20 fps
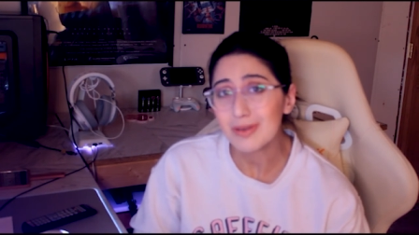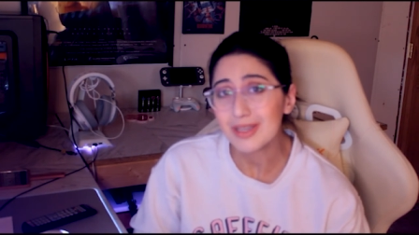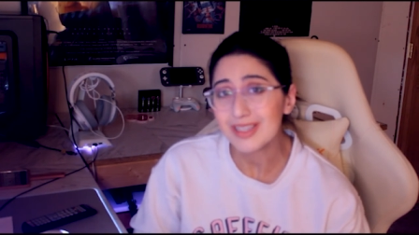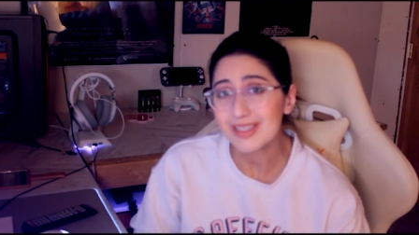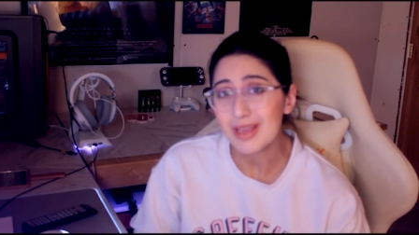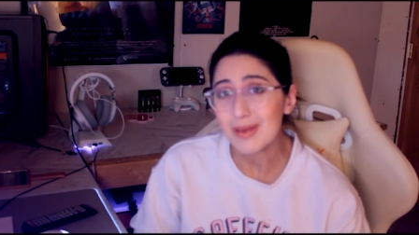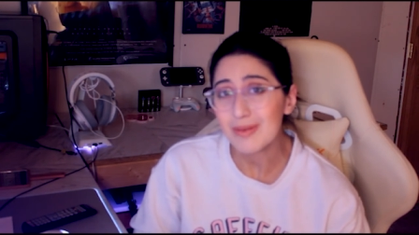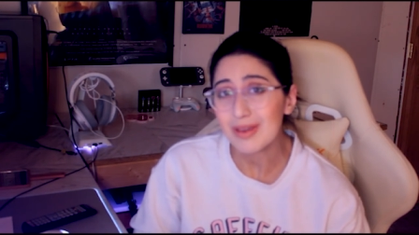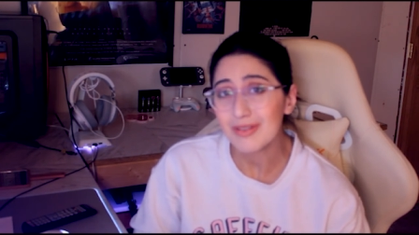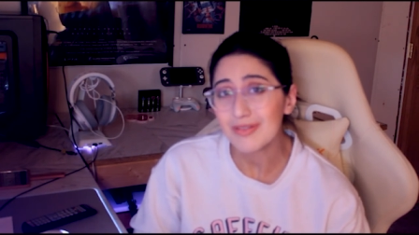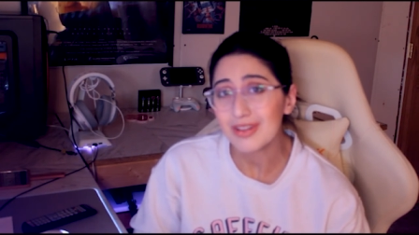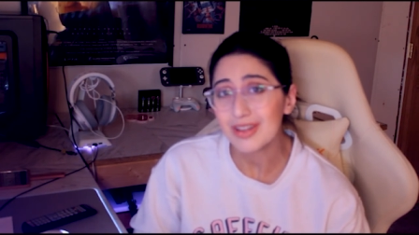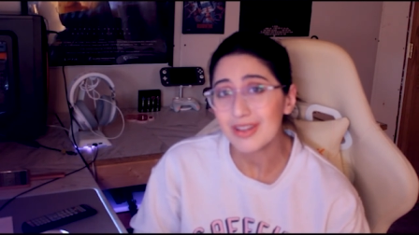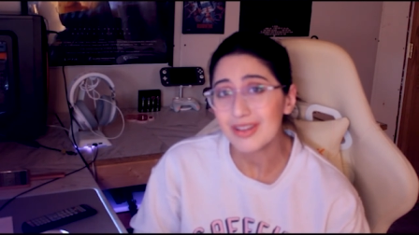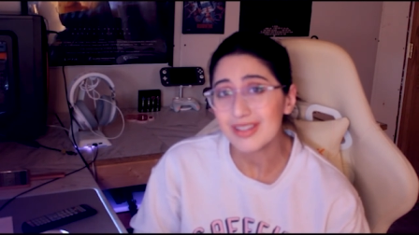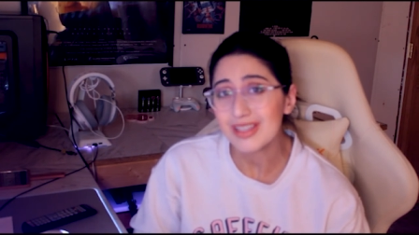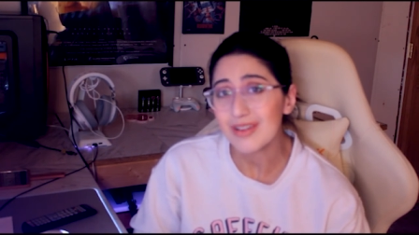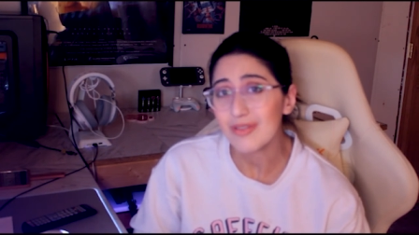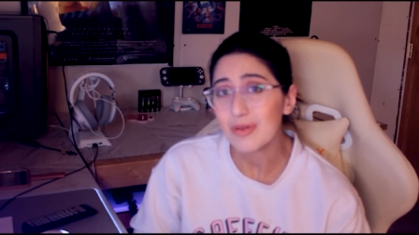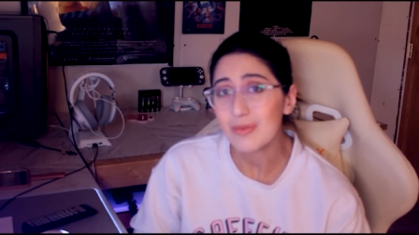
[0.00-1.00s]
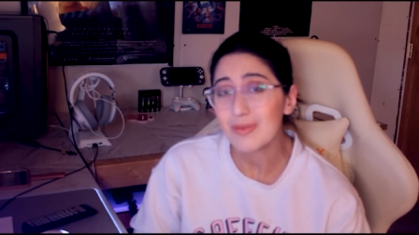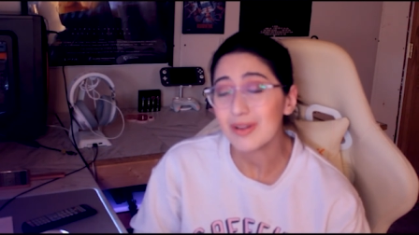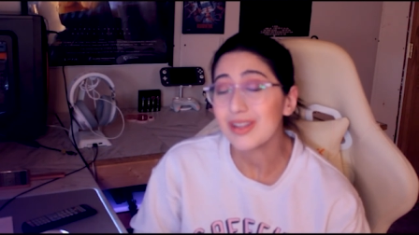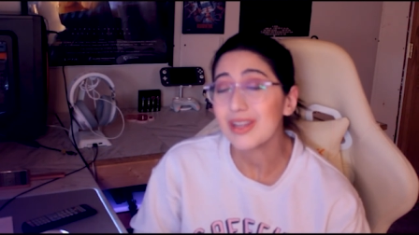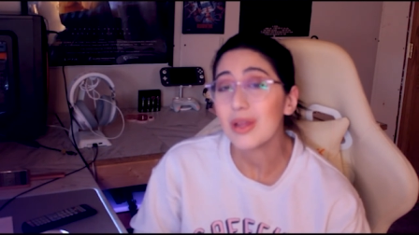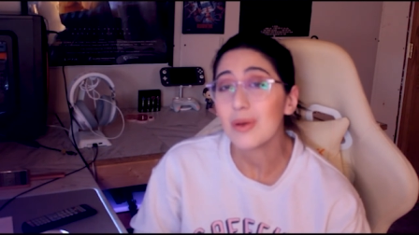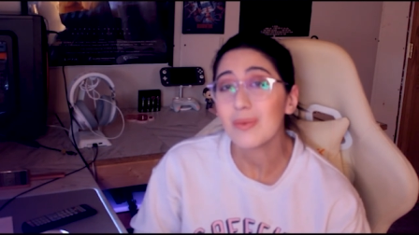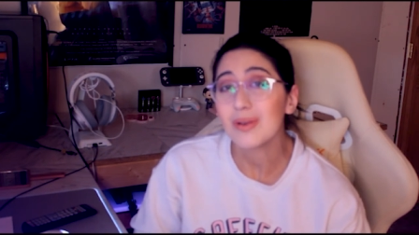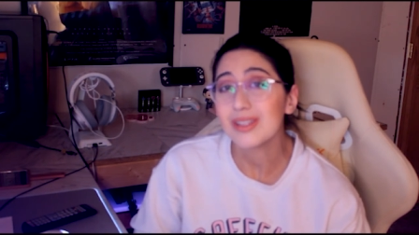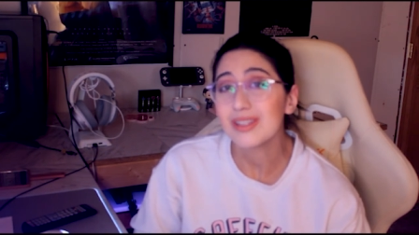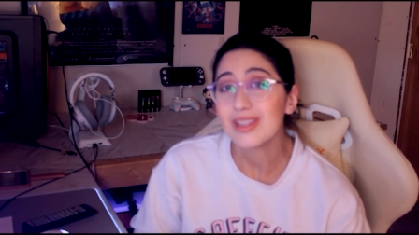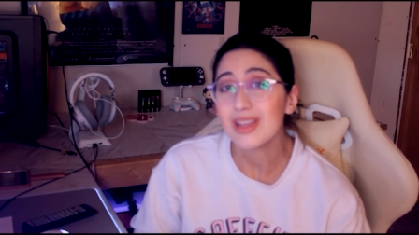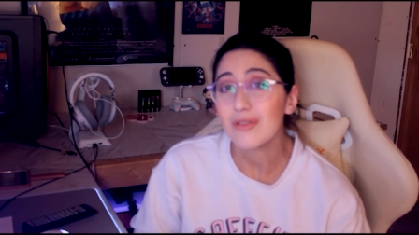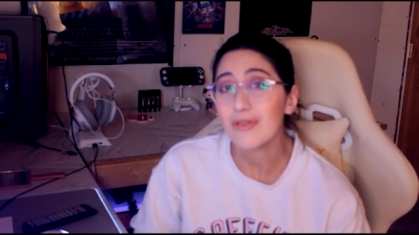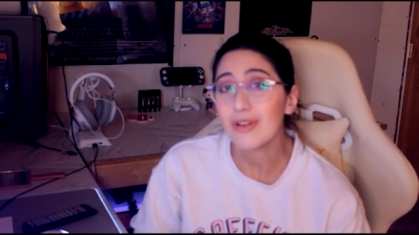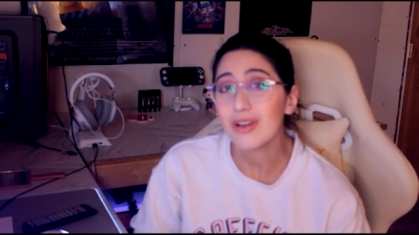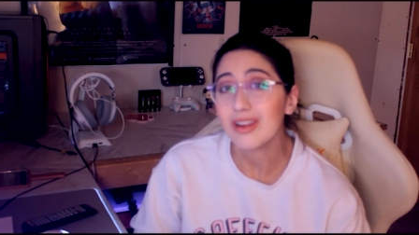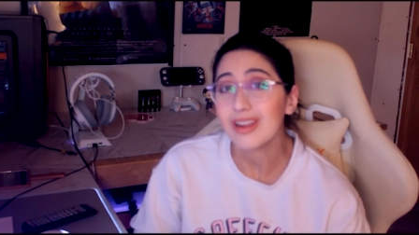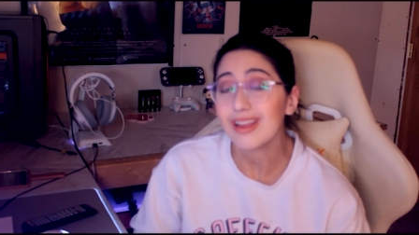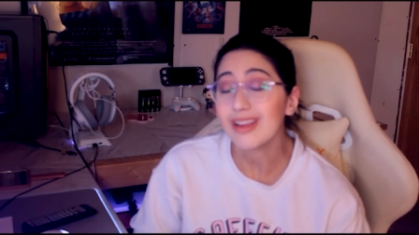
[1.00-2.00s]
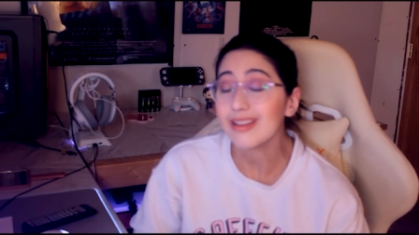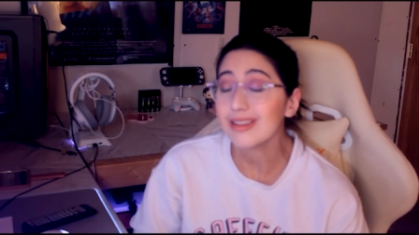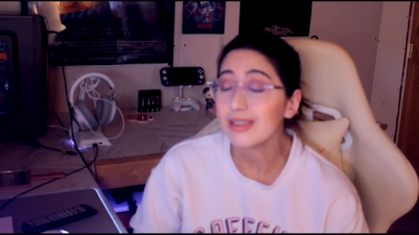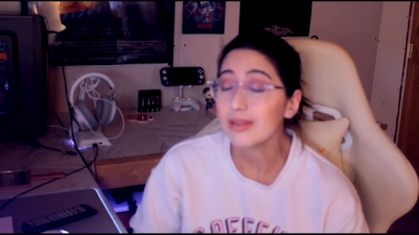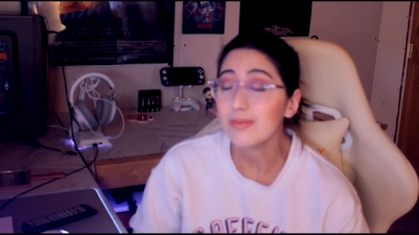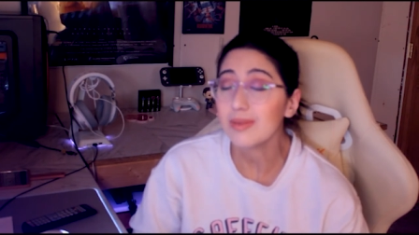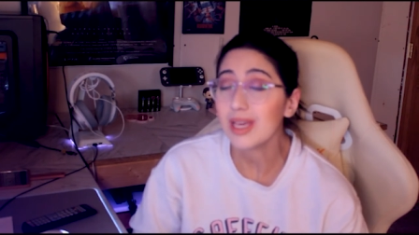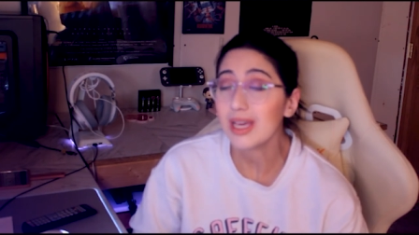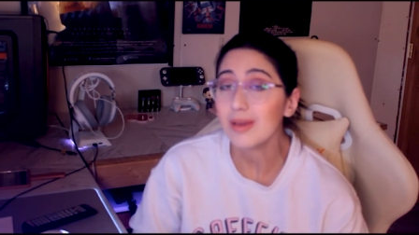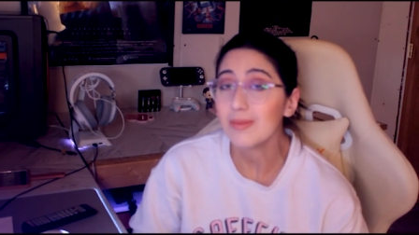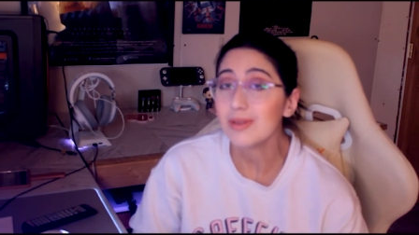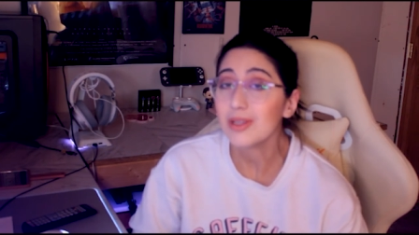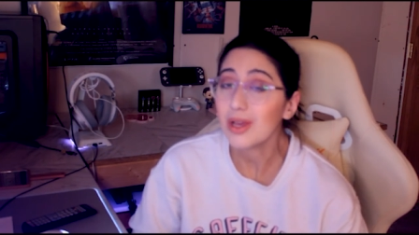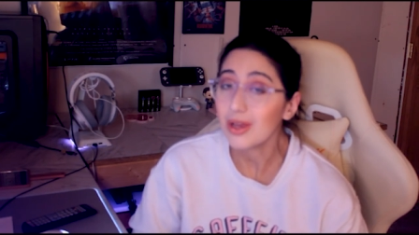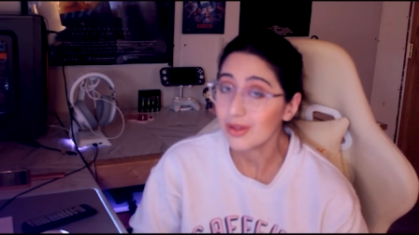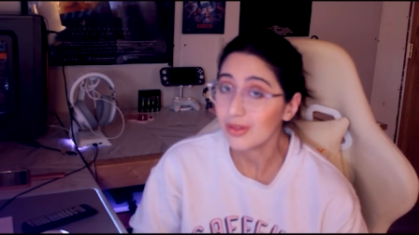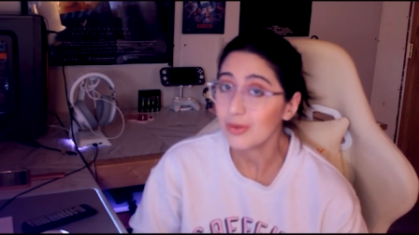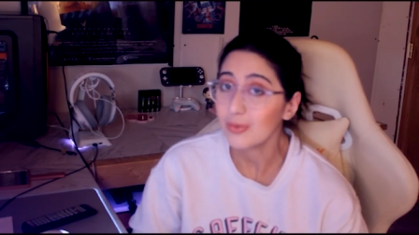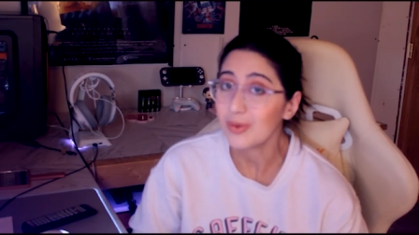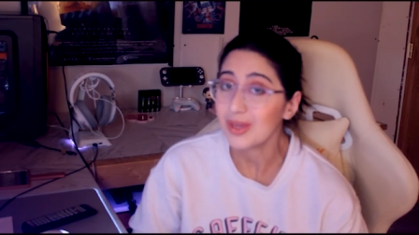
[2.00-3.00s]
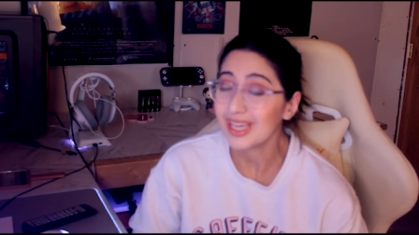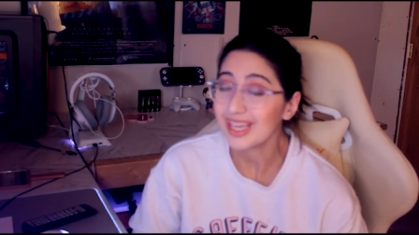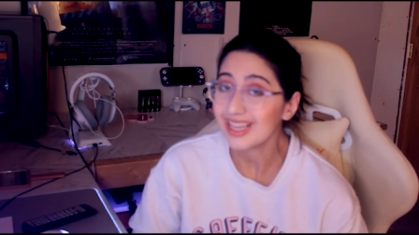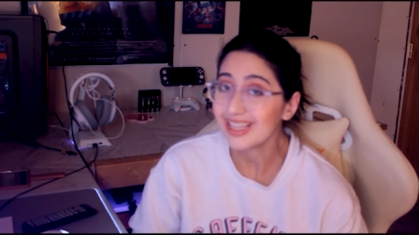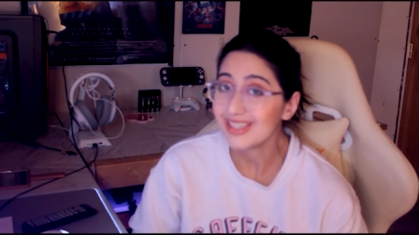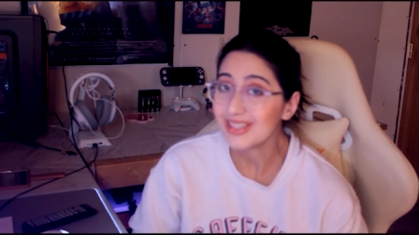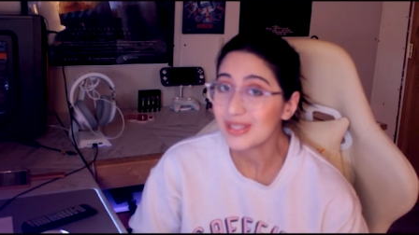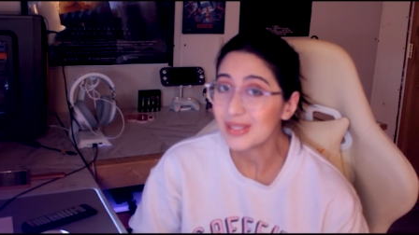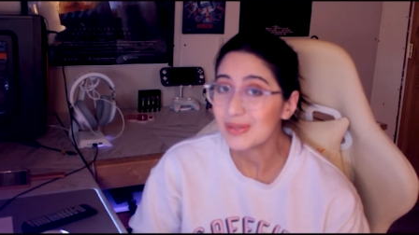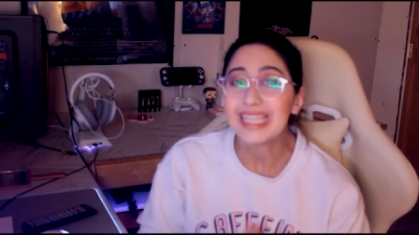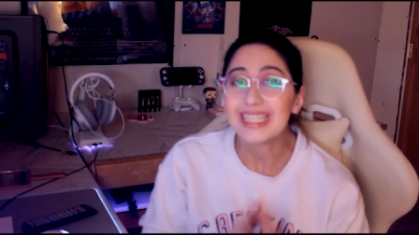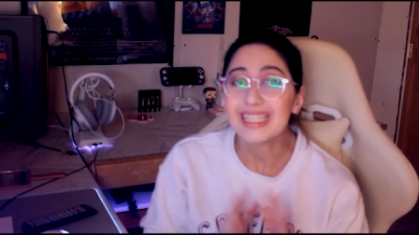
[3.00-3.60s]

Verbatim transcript: because I make videos every Monday, Wednesday, Friday, and sometimes on the weekends.